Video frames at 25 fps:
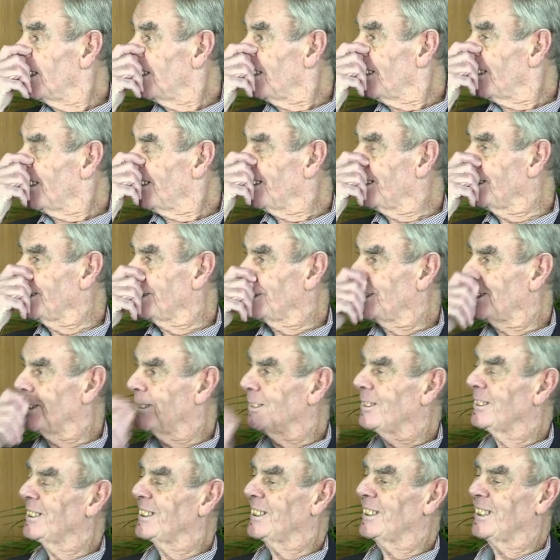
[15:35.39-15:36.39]
No, no worries,
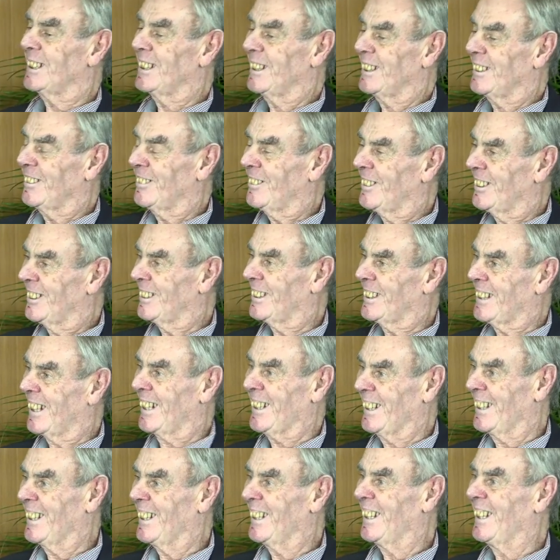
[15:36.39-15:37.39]
and, man. Uh, okay.
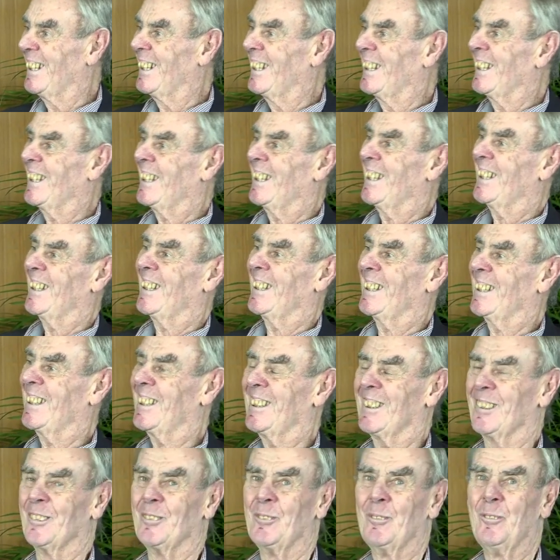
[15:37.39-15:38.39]
done. Thank you. Thank
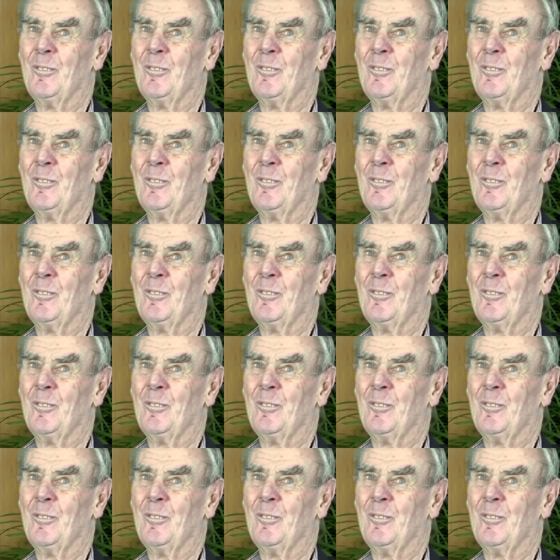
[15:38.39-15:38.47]
you.